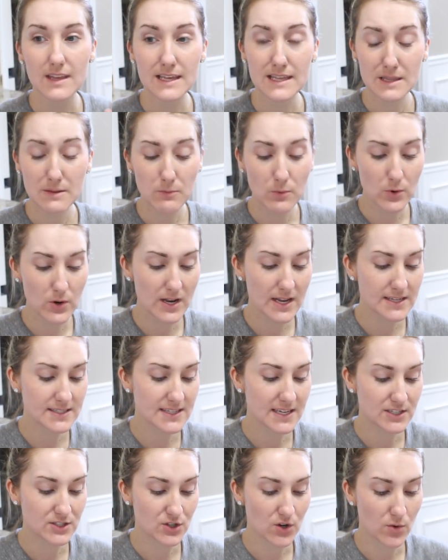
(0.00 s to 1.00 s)
in the
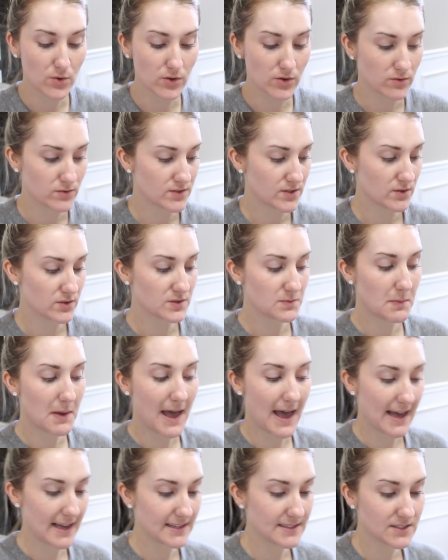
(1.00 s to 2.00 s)
mornings, I don't use those
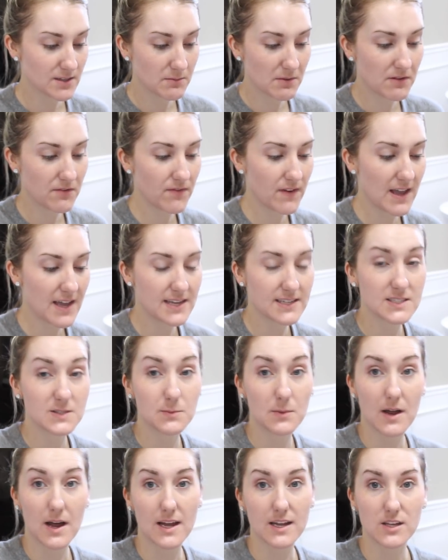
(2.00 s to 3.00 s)
pads on my
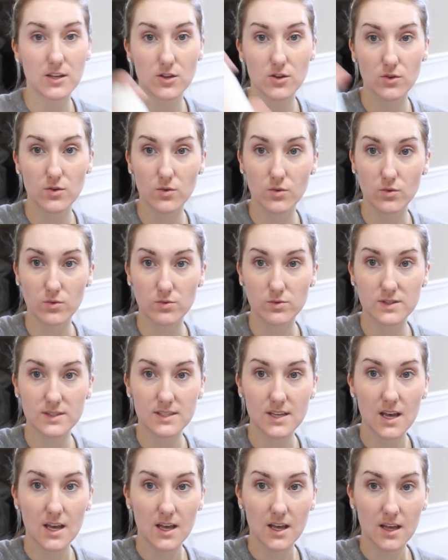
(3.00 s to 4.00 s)
face, but I
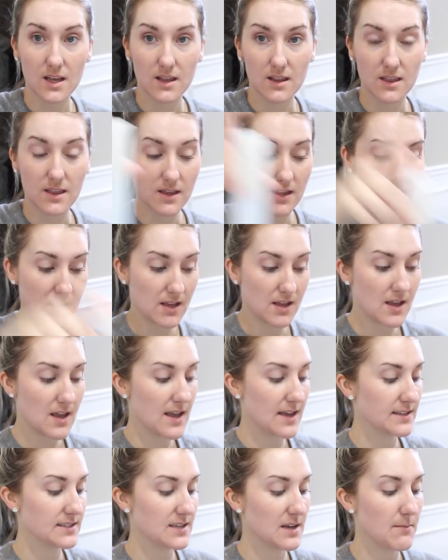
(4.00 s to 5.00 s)
use
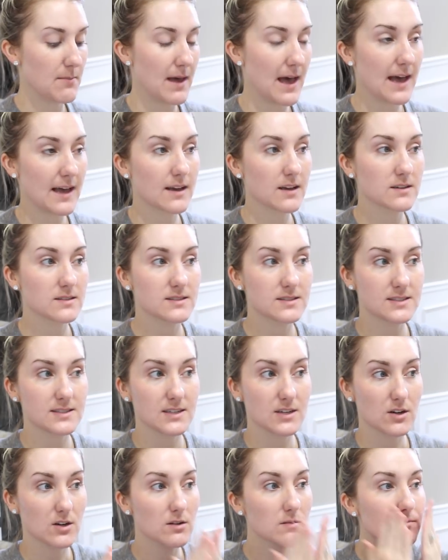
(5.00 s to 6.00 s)
the anti-bac
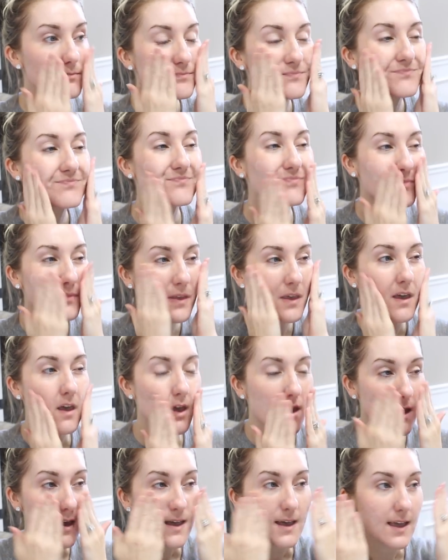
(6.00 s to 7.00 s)
still.
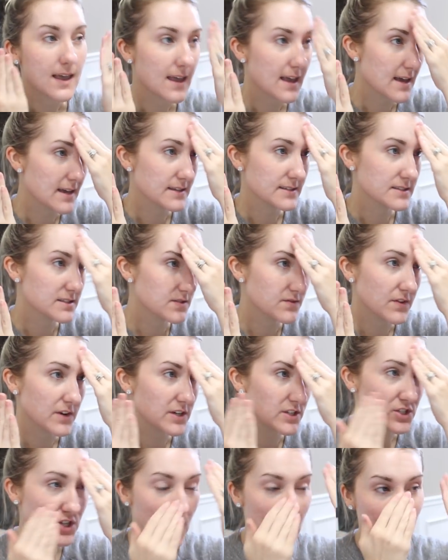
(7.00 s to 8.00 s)
And it's
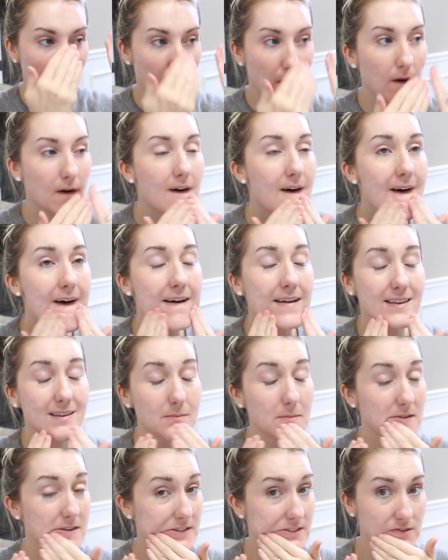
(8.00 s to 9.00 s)
very gentle.
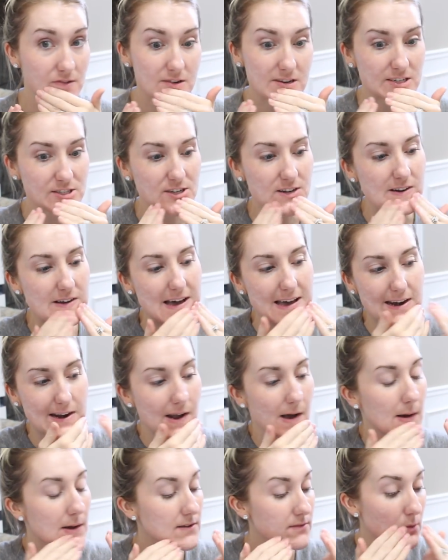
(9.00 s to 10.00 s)
To me, it's very gentle. I don't
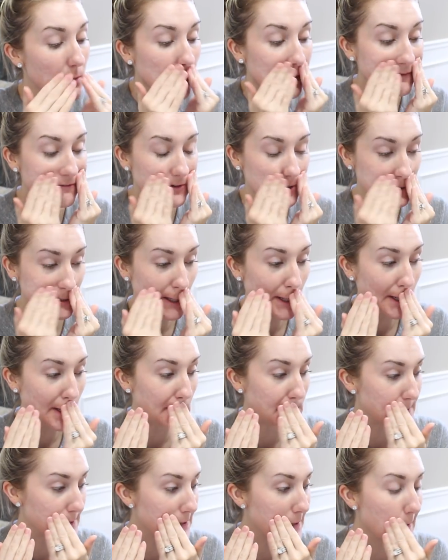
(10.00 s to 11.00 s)
know. Even when I first started
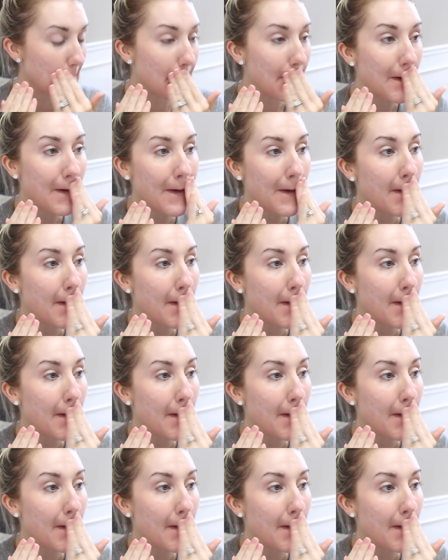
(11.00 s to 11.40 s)
using it,